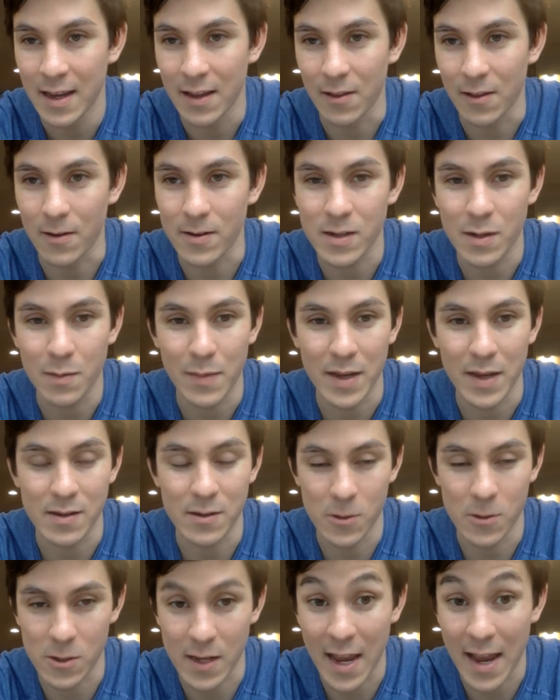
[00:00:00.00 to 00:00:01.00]
lots of
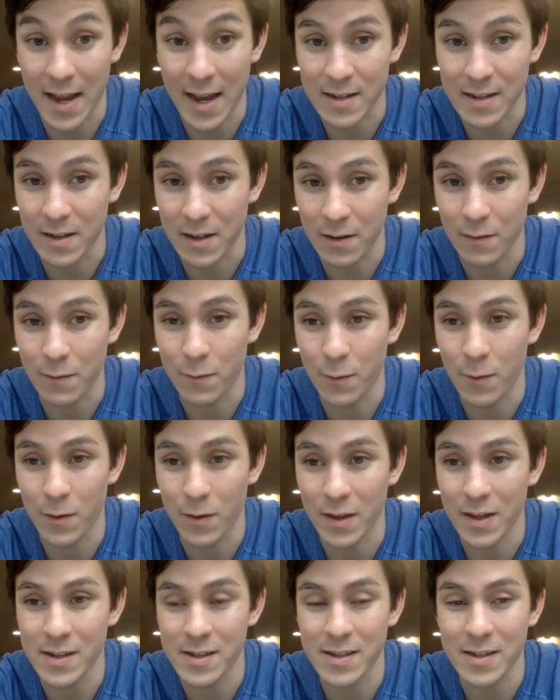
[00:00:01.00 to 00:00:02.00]
messages asking for
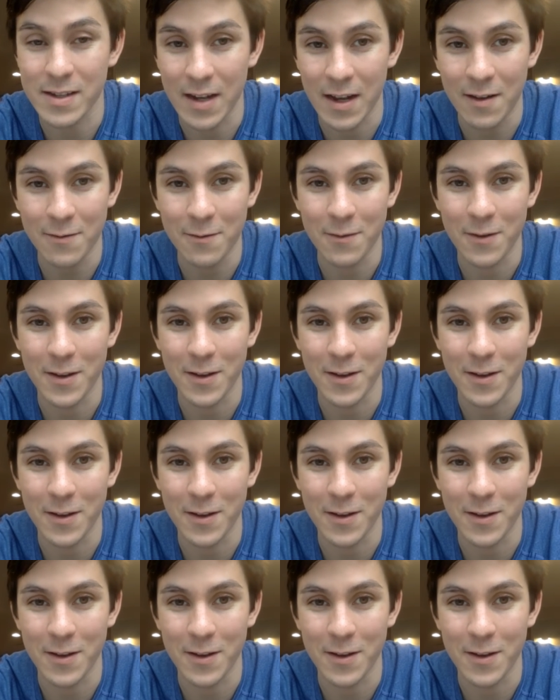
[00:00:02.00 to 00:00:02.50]
this stuff.